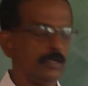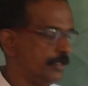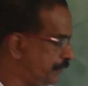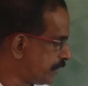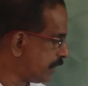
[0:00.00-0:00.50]

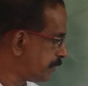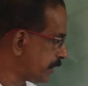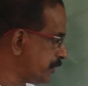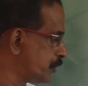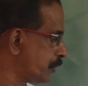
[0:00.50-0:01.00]
if you keep a
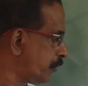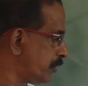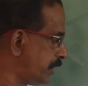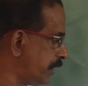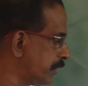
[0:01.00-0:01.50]
ranging
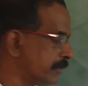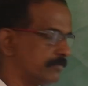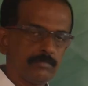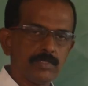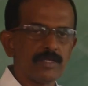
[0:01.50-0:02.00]
rod there,
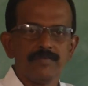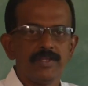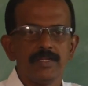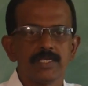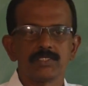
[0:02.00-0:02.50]
the
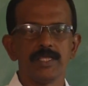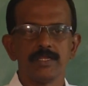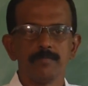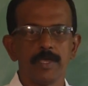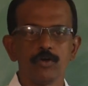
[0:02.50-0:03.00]
very next day
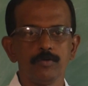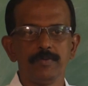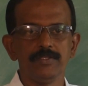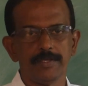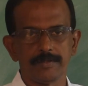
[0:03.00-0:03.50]
it may not
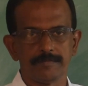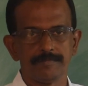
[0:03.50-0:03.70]
be there.